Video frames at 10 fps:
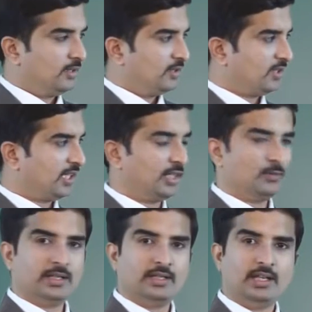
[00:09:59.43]
second
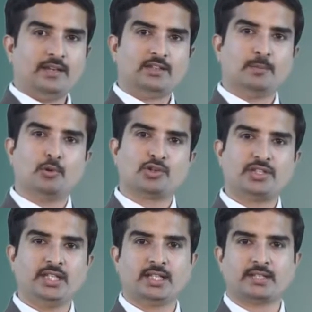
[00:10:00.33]
one is the
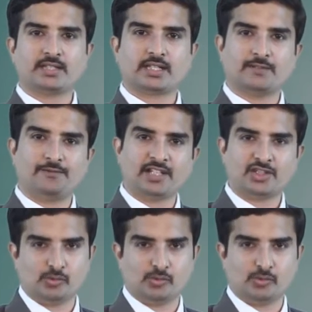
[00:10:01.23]
posterior circumflex